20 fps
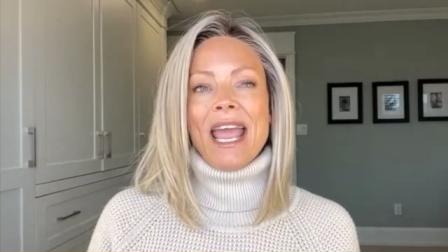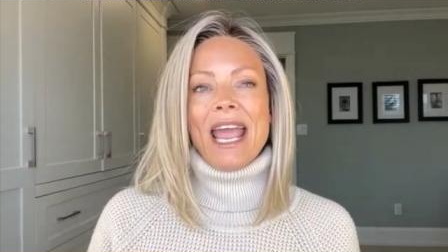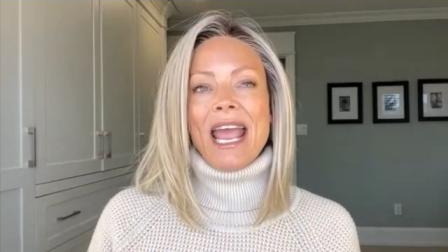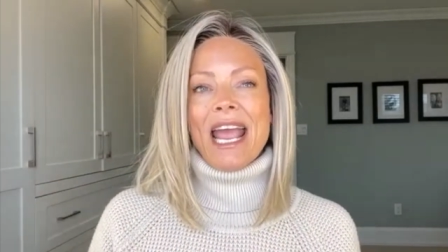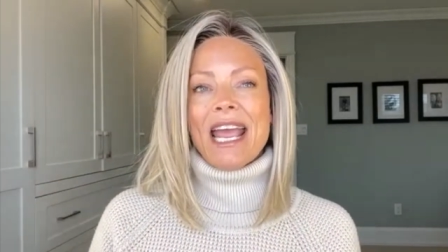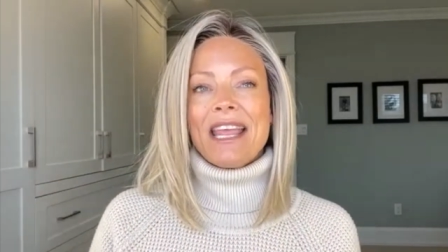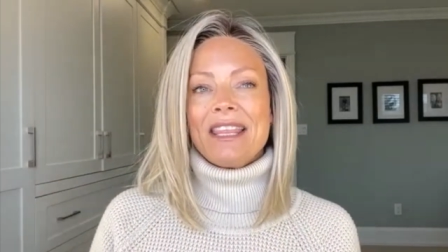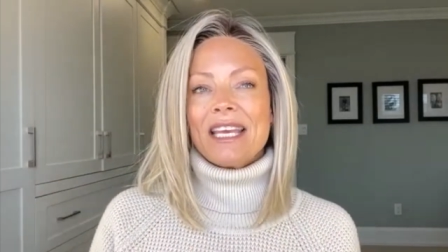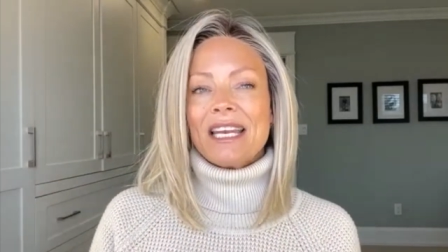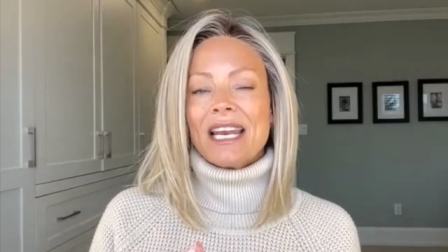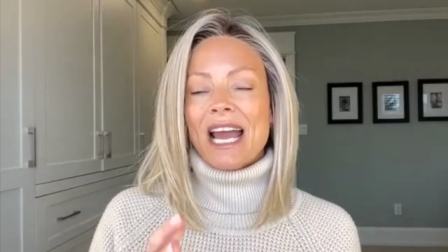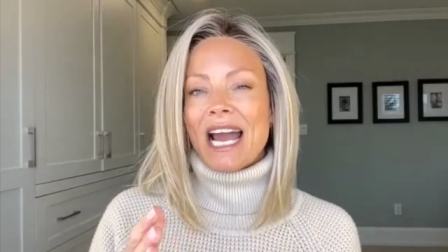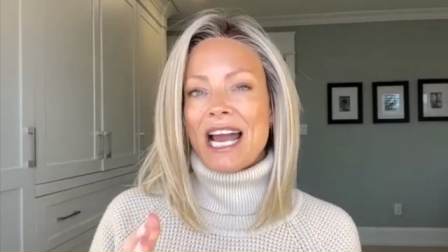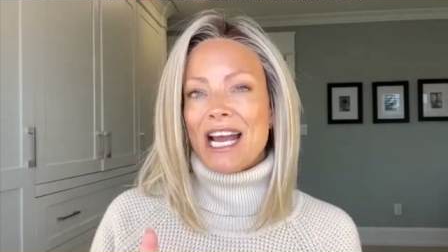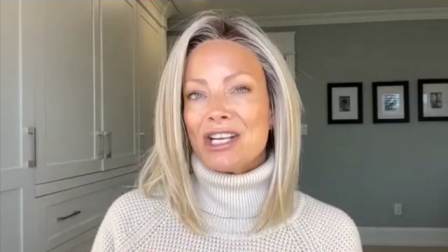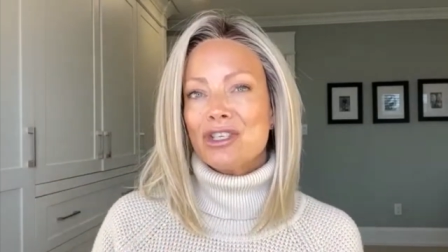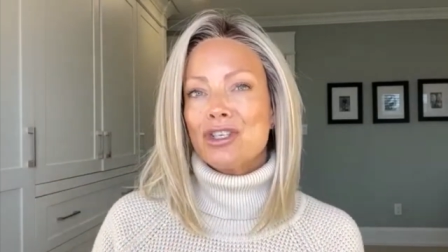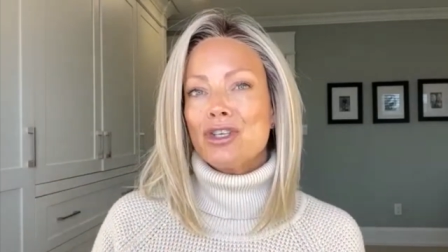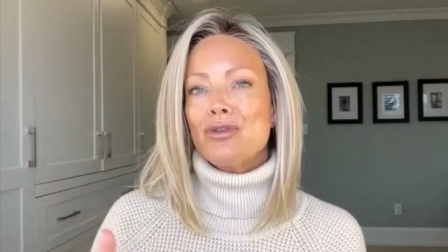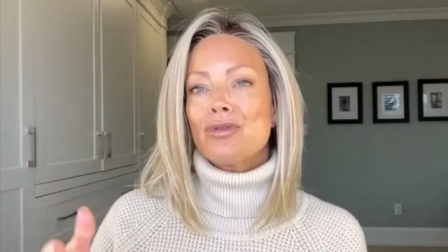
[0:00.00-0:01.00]
And then
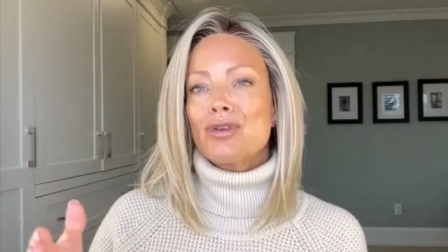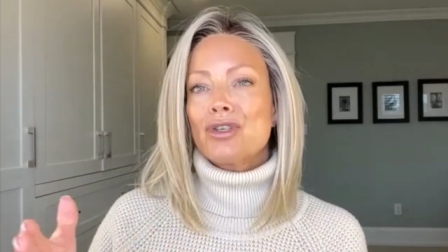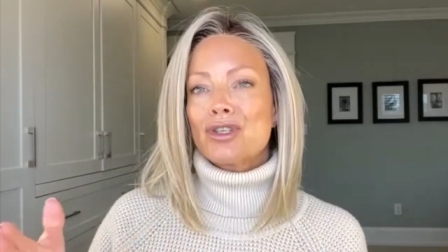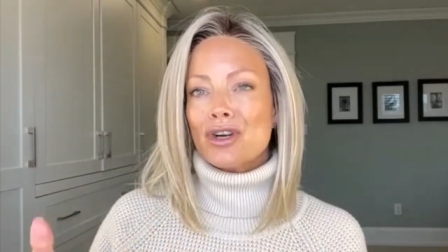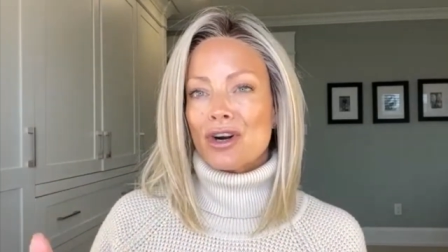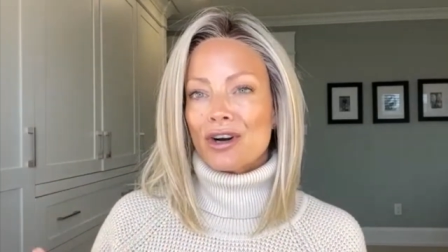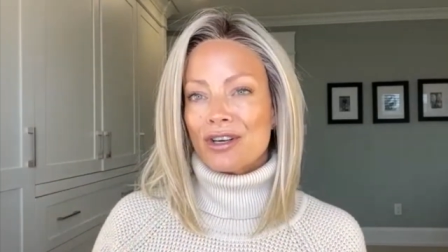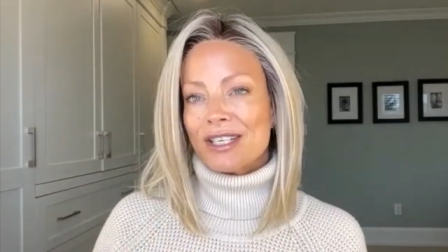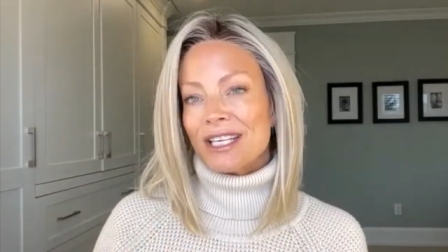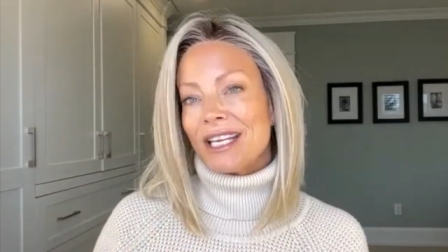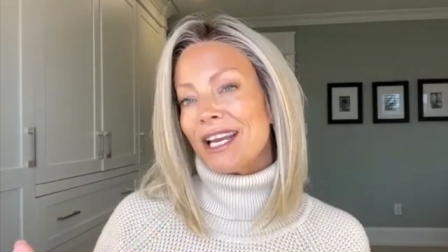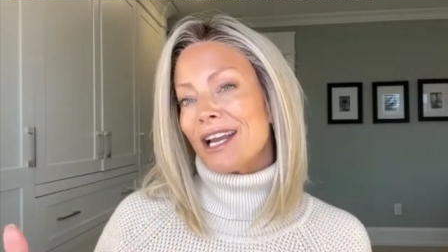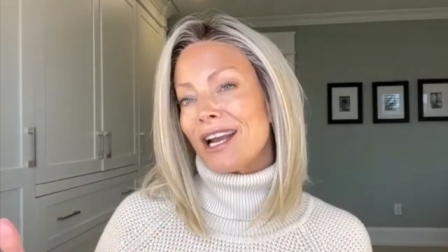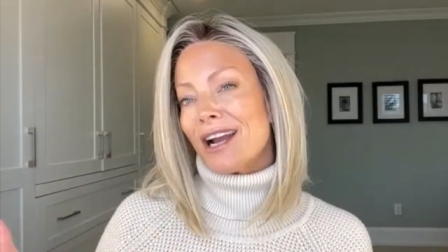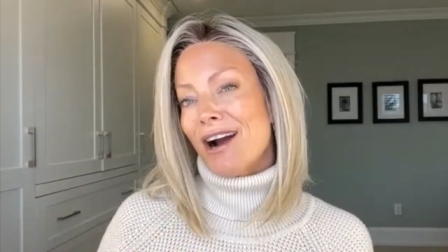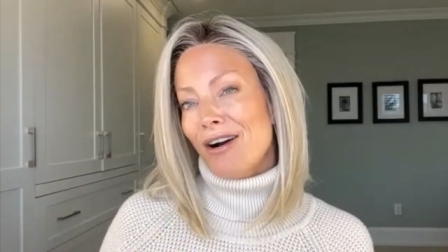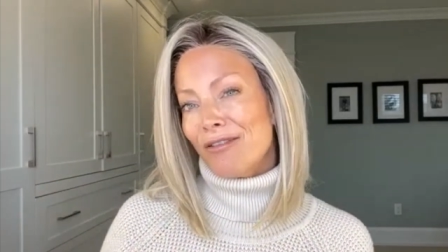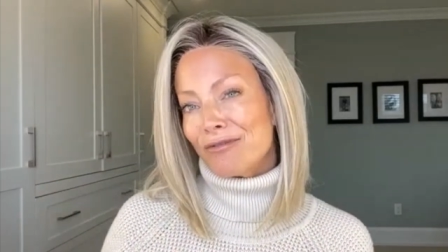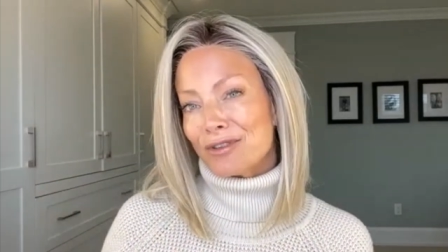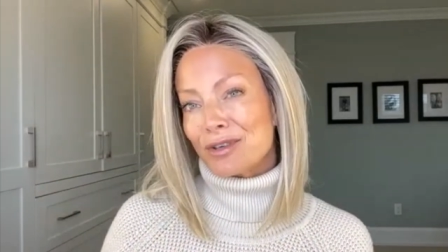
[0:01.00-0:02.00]
as you start to get
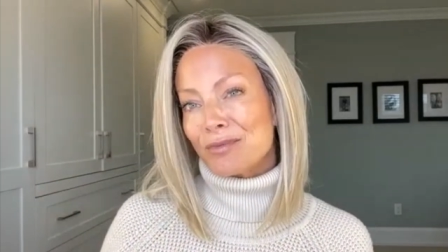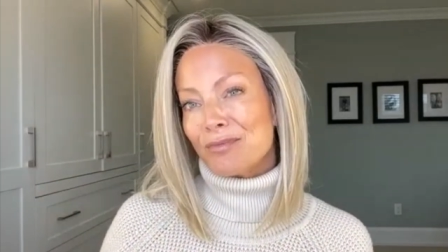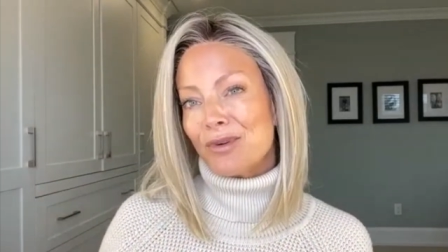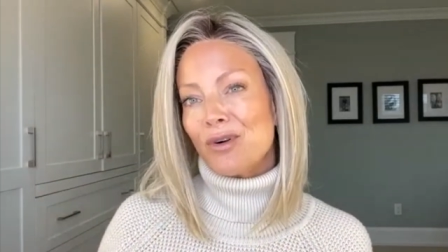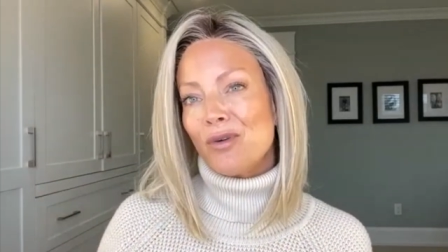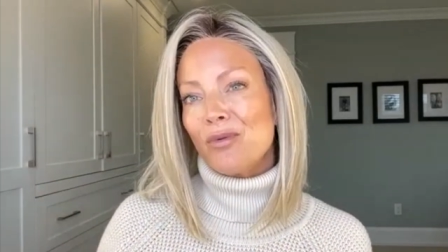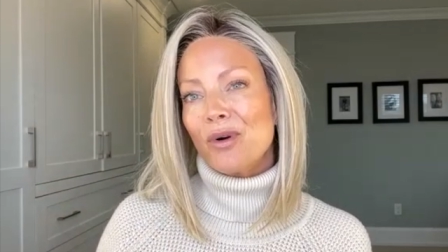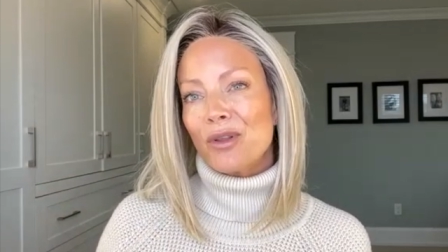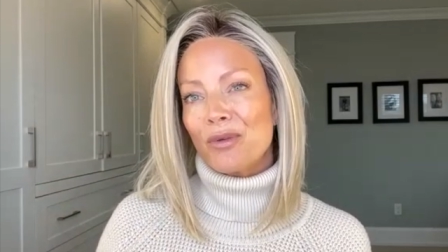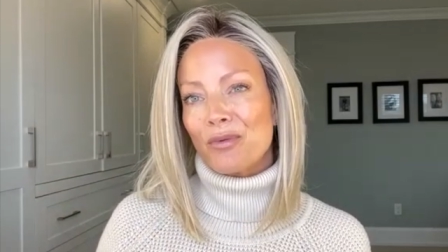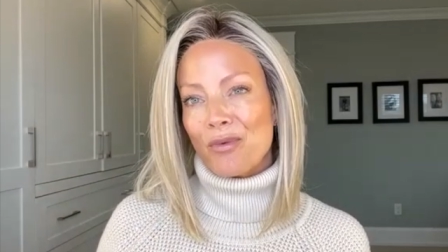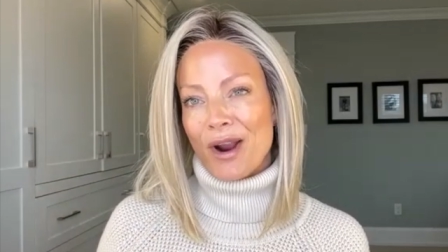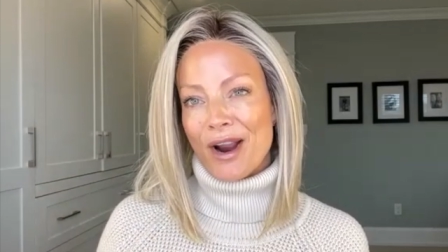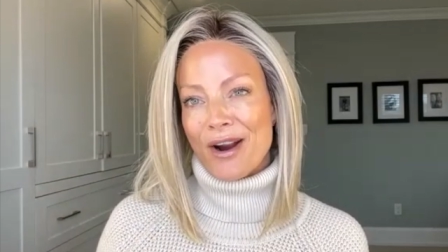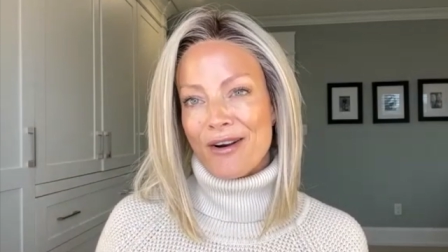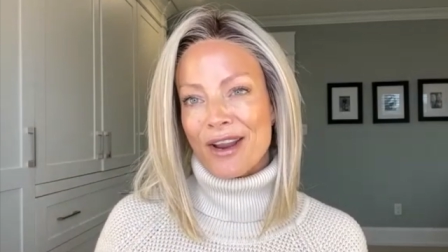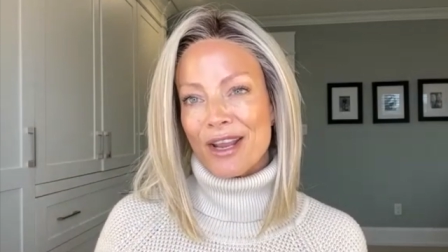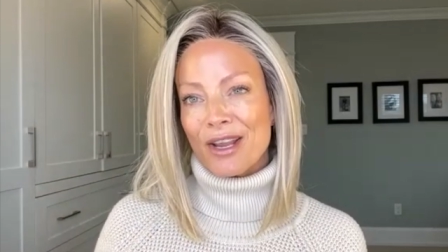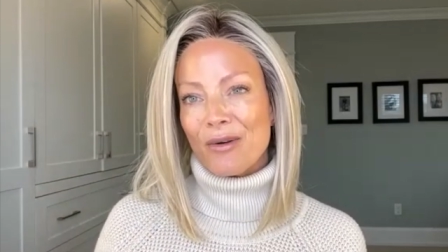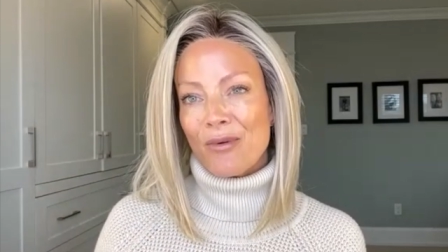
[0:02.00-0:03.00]
comfortable with
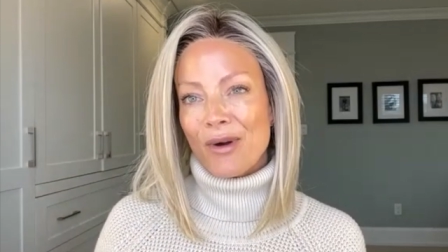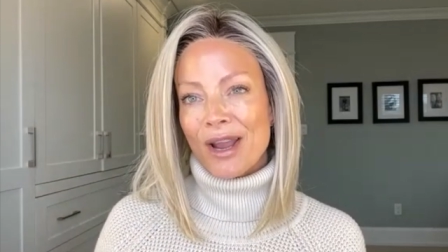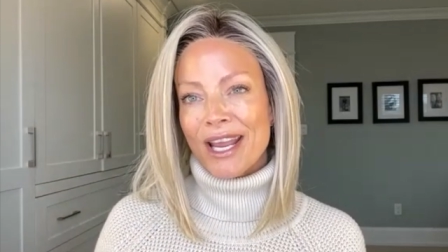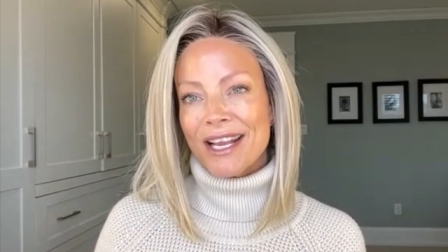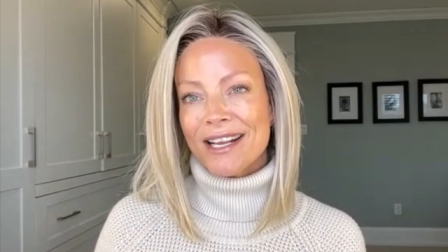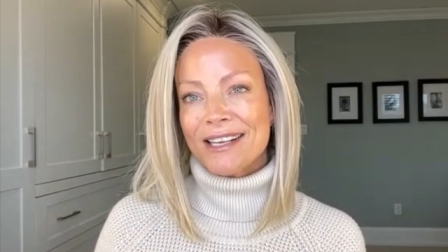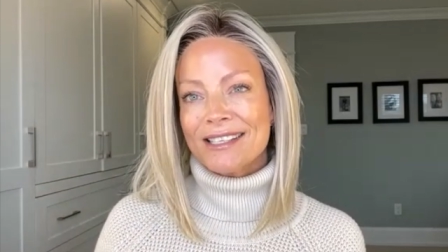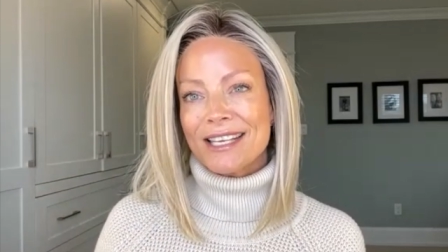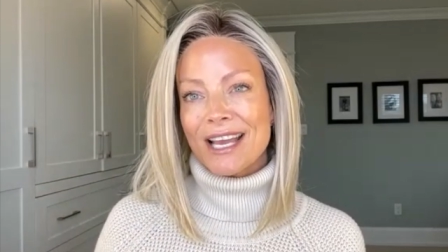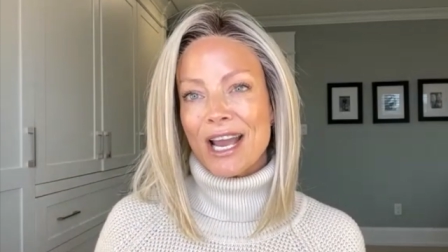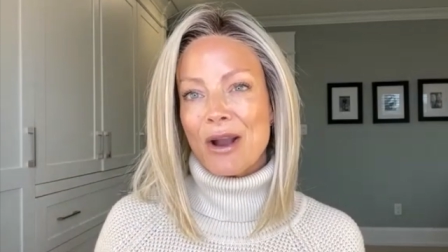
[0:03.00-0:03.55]
wearing wigs,